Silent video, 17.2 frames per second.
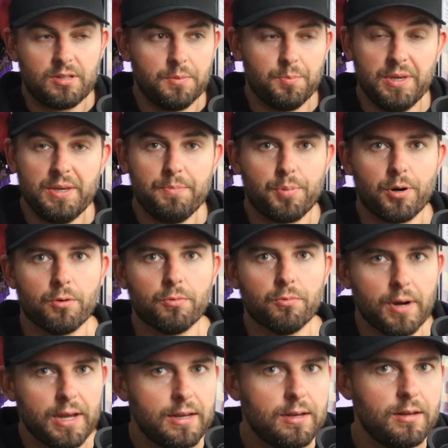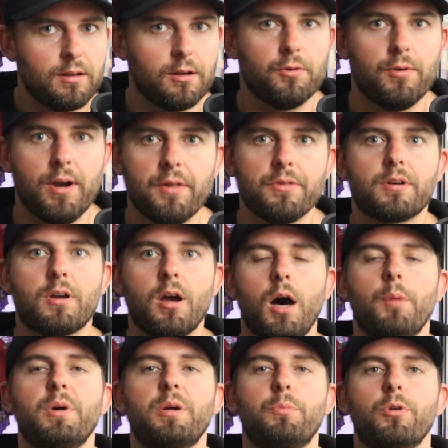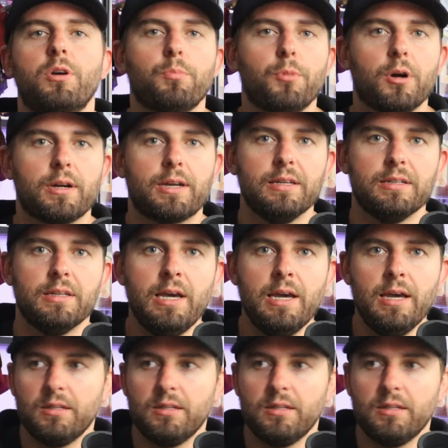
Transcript: to be paraded around the comic book market